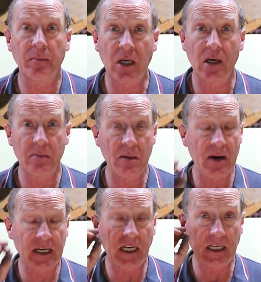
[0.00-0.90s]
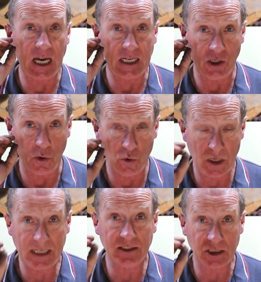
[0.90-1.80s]
I'm going to be making a
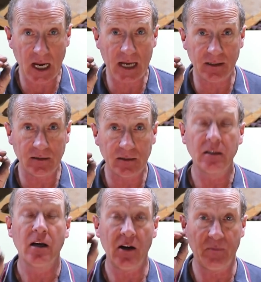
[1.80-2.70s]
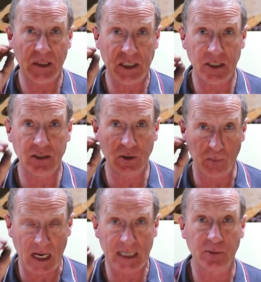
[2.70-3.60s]
unique set of beginners
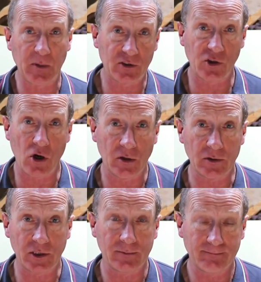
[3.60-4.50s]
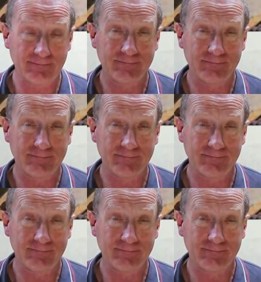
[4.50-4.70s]
blacksmith tongs.